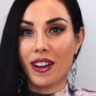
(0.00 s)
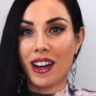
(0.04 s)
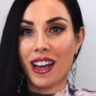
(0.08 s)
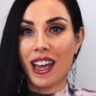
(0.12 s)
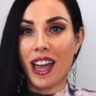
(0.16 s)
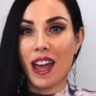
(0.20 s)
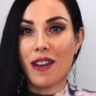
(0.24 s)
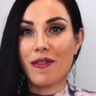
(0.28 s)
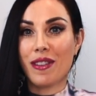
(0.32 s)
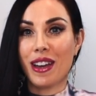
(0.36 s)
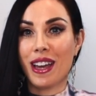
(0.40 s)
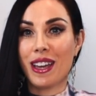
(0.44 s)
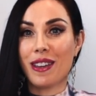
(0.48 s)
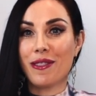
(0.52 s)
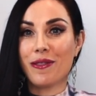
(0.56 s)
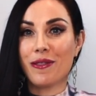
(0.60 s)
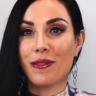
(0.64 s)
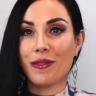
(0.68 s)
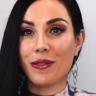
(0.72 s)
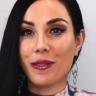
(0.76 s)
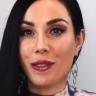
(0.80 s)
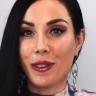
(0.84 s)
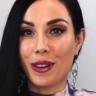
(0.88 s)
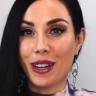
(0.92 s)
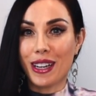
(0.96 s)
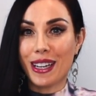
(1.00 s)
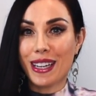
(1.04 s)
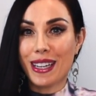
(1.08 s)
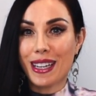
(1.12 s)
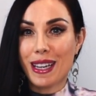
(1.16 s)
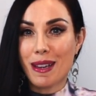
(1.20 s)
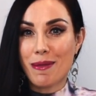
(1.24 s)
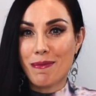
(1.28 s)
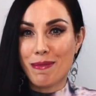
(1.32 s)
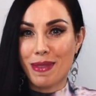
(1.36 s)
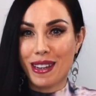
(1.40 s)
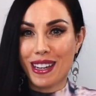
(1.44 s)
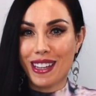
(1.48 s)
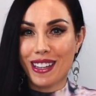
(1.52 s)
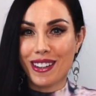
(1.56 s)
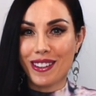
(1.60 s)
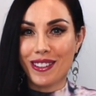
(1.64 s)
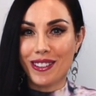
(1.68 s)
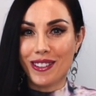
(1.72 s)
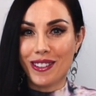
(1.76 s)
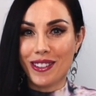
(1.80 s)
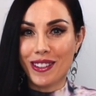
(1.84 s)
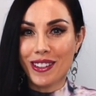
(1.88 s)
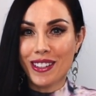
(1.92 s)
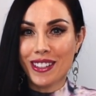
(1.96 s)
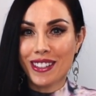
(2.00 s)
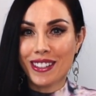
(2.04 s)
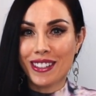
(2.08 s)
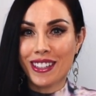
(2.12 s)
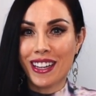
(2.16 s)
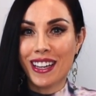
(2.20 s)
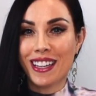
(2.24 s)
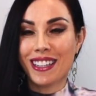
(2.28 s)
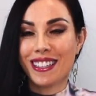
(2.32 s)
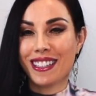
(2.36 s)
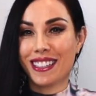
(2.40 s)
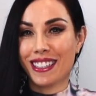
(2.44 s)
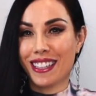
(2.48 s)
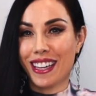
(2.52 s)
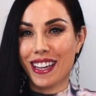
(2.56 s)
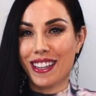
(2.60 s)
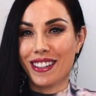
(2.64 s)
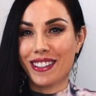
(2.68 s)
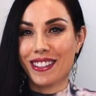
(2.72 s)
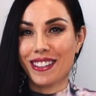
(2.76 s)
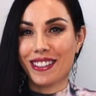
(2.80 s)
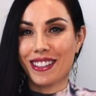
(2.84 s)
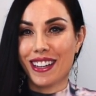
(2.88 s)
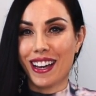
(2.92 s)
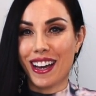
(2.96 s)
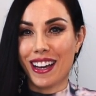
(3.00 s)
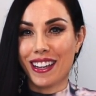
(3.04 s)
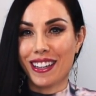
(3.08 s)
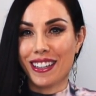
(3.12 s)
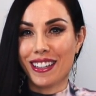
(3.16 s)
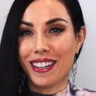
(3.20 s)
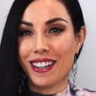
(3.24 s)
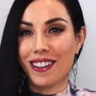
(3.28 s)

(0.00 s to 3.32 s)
I have a free mini course to get you started,